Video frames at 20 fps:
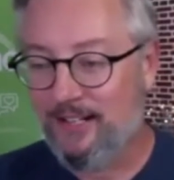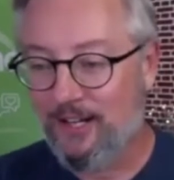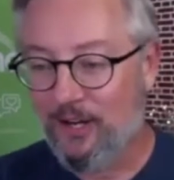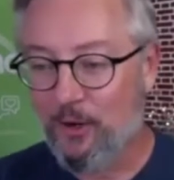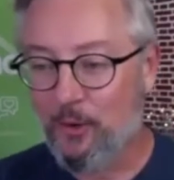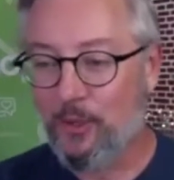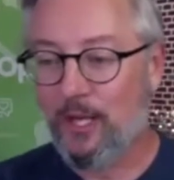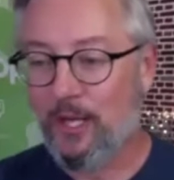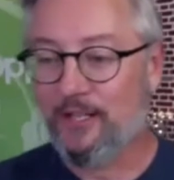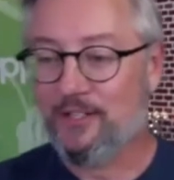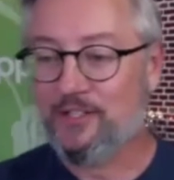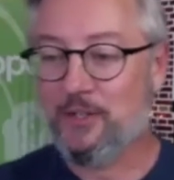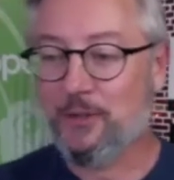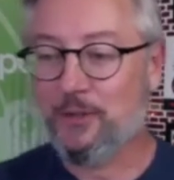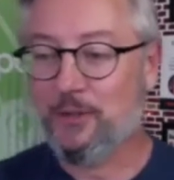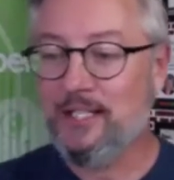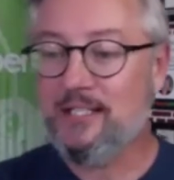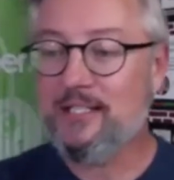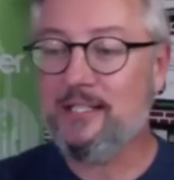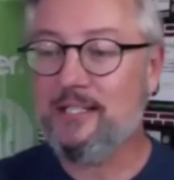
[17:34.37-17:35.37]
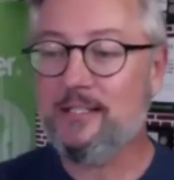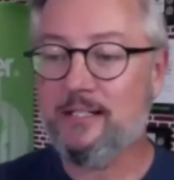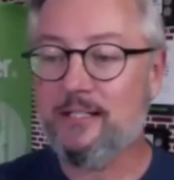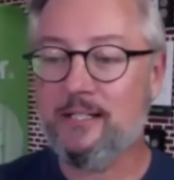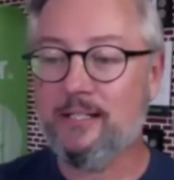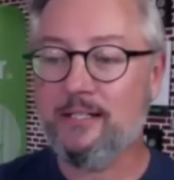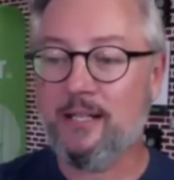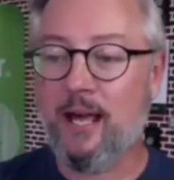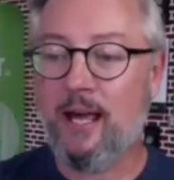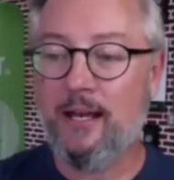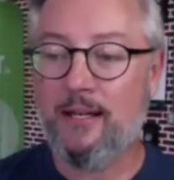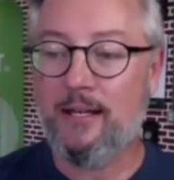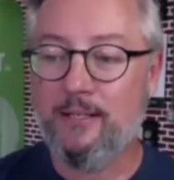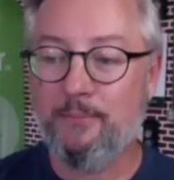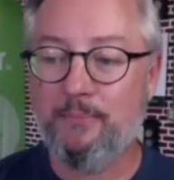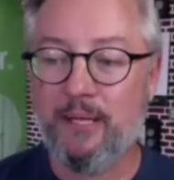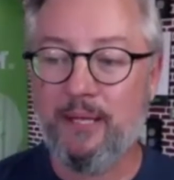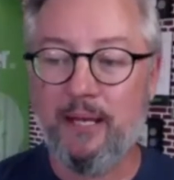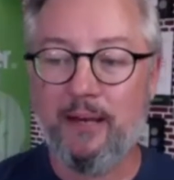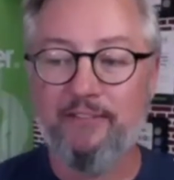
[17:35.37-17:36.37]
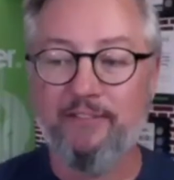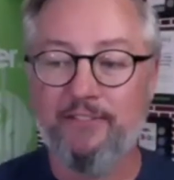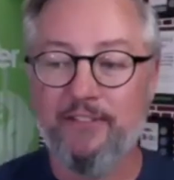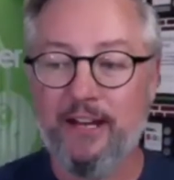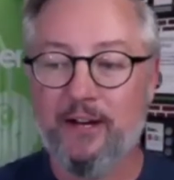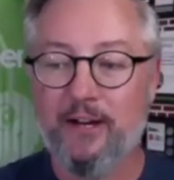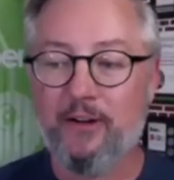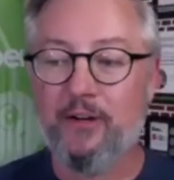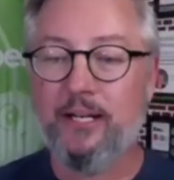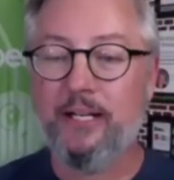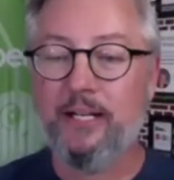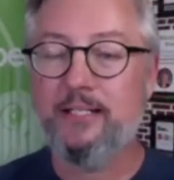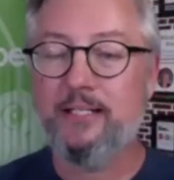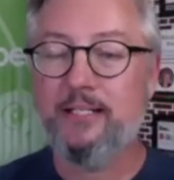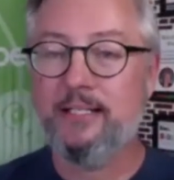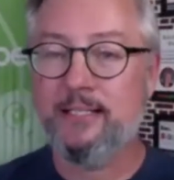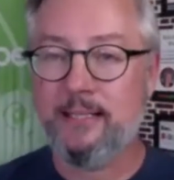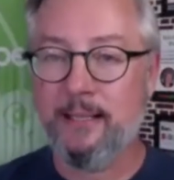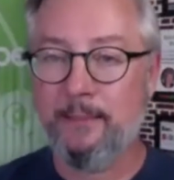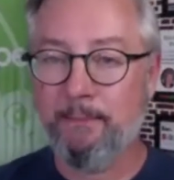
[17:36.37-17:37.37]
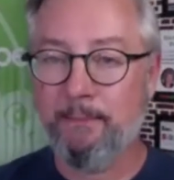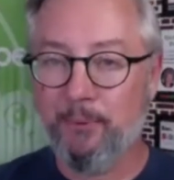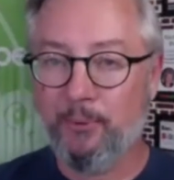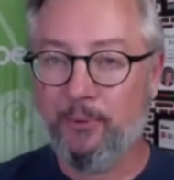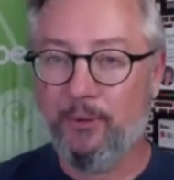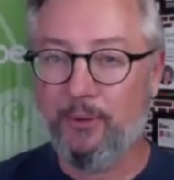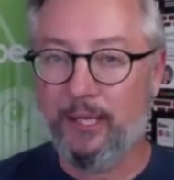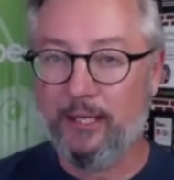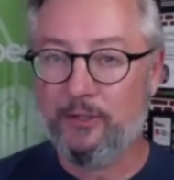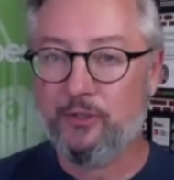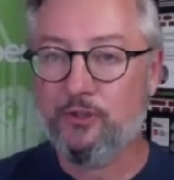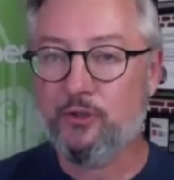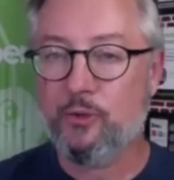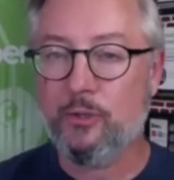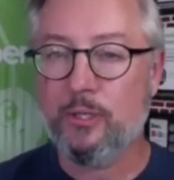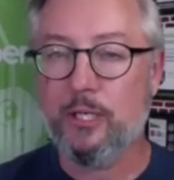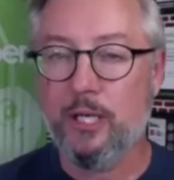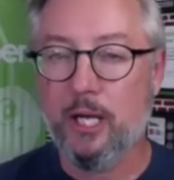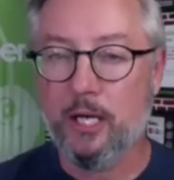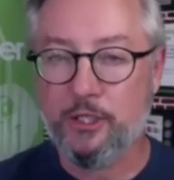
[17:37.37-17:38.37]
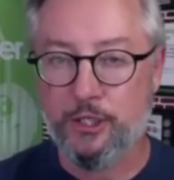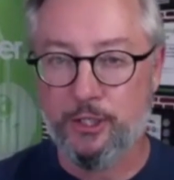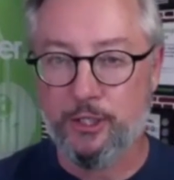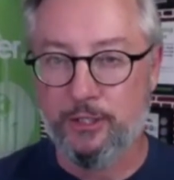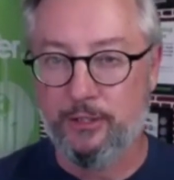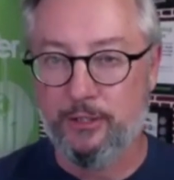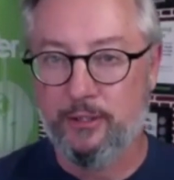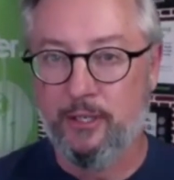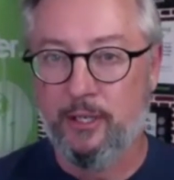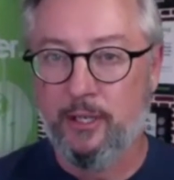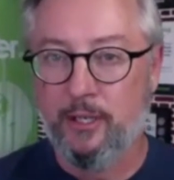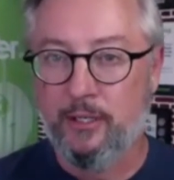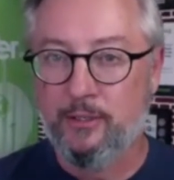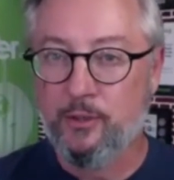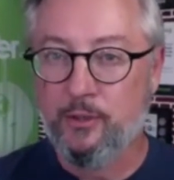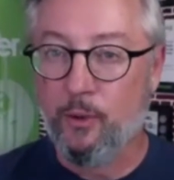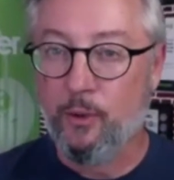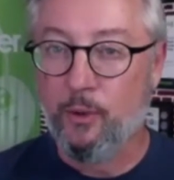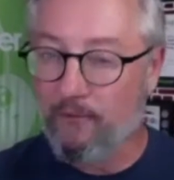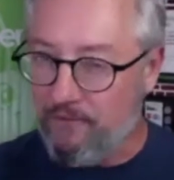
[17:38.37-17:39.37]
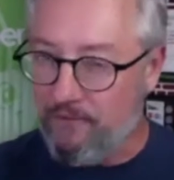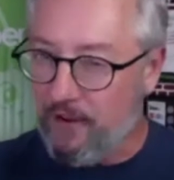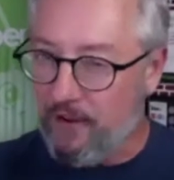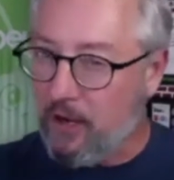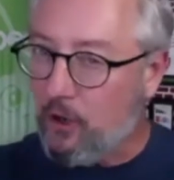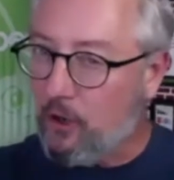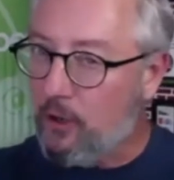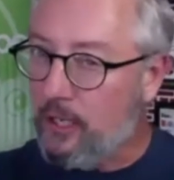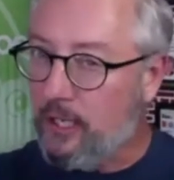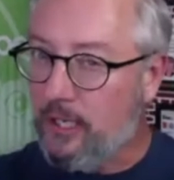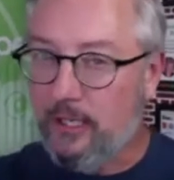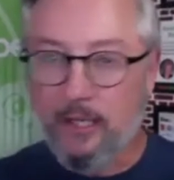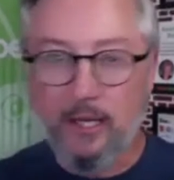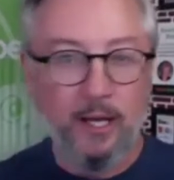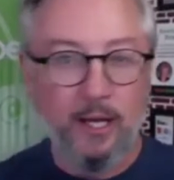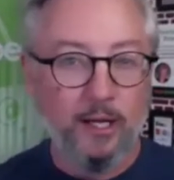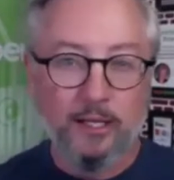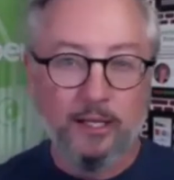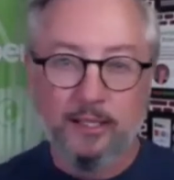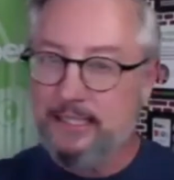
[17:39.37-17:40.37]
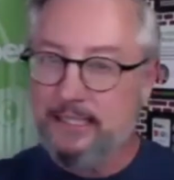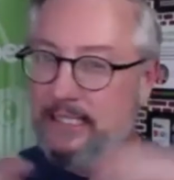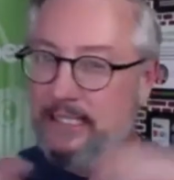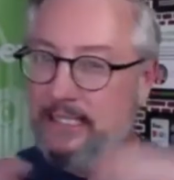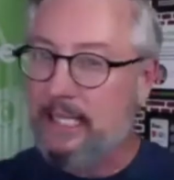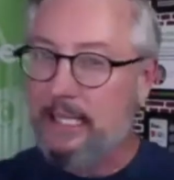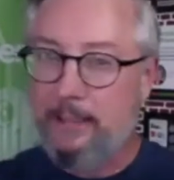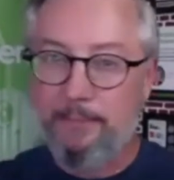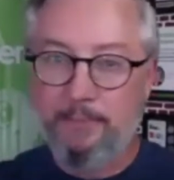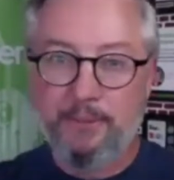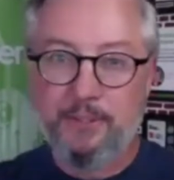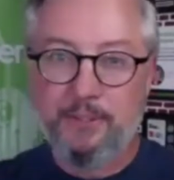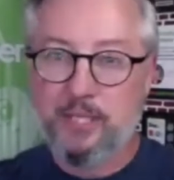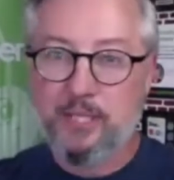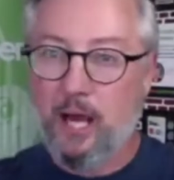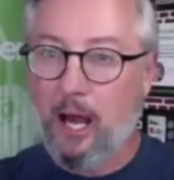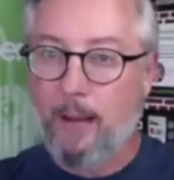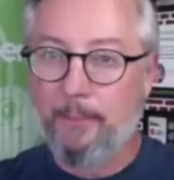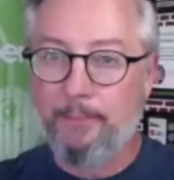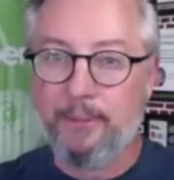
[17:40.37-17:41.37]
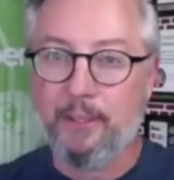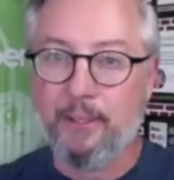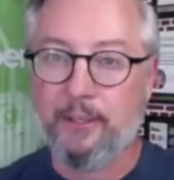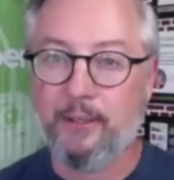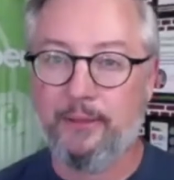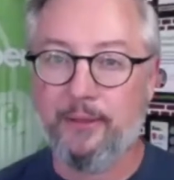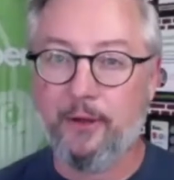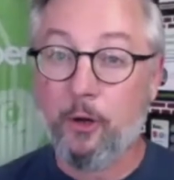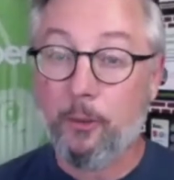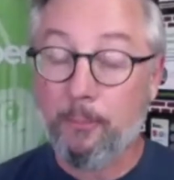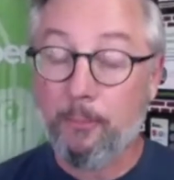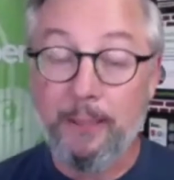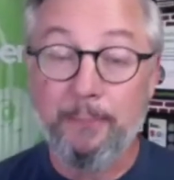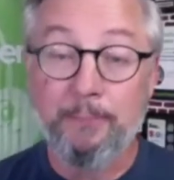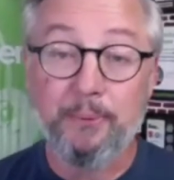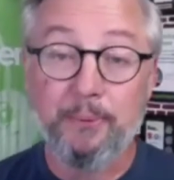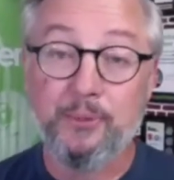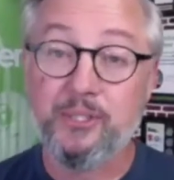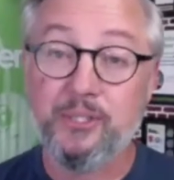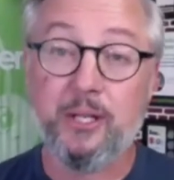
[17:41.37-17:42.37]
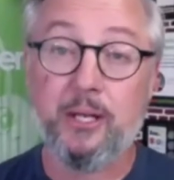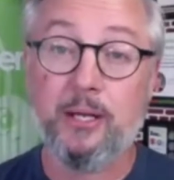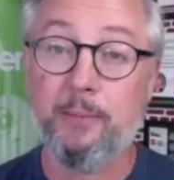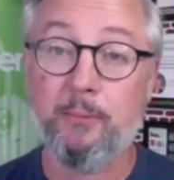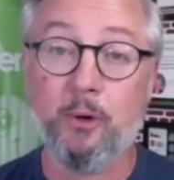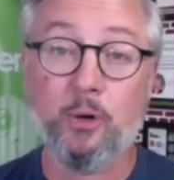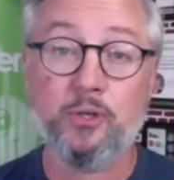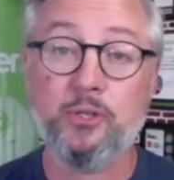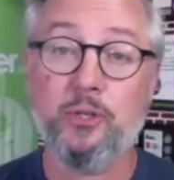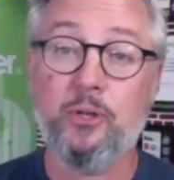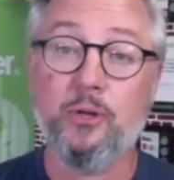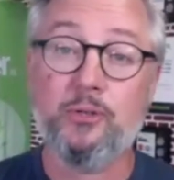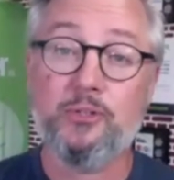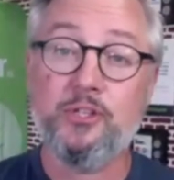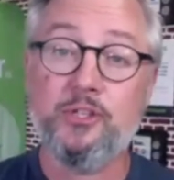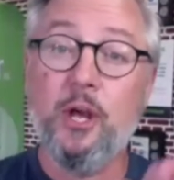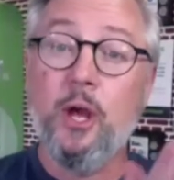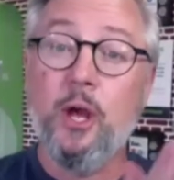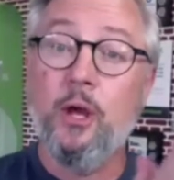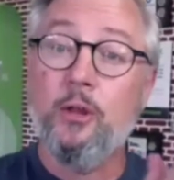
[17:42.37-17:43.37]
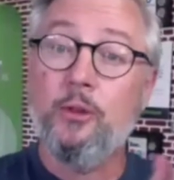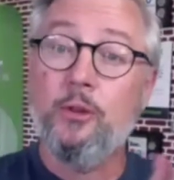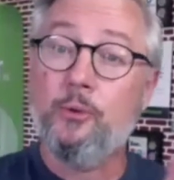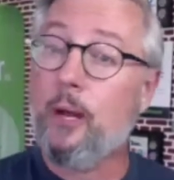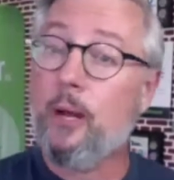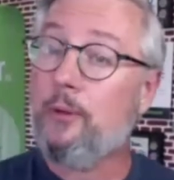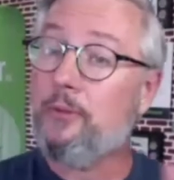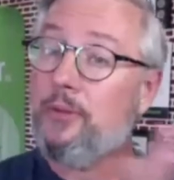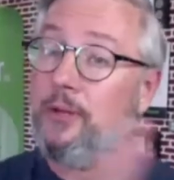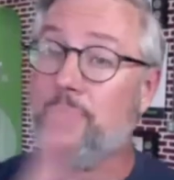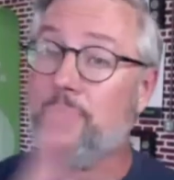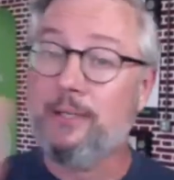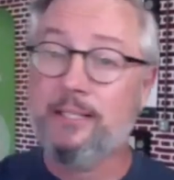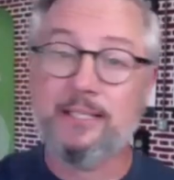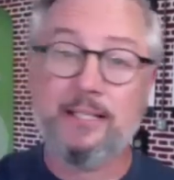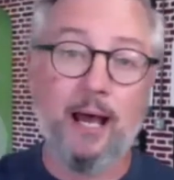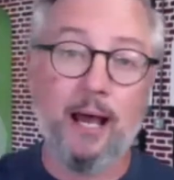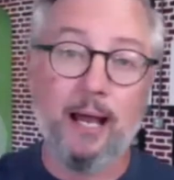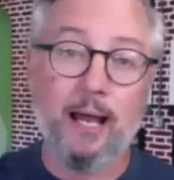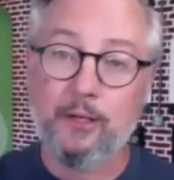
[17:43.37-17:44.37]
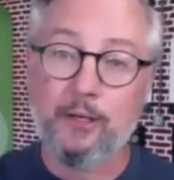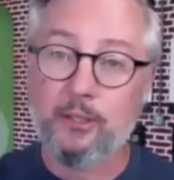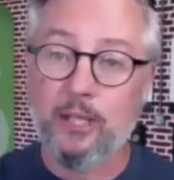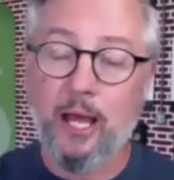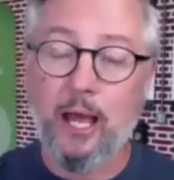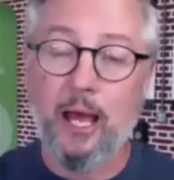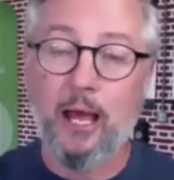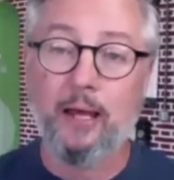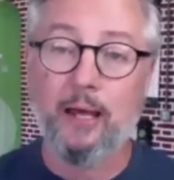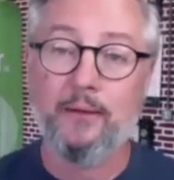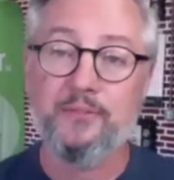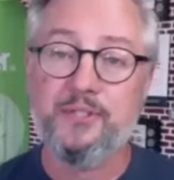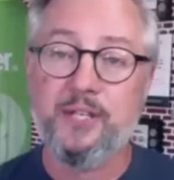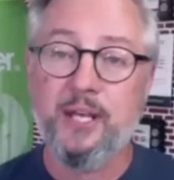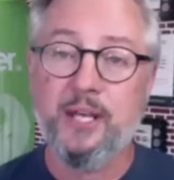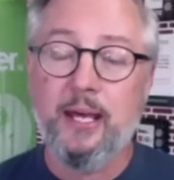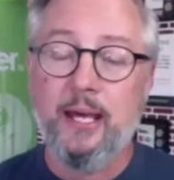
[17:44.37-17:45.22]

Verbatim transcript: Okay, so this is designed to be a very simple introduction to a very deep topic. There are people who study martial arts throughout their entire lives.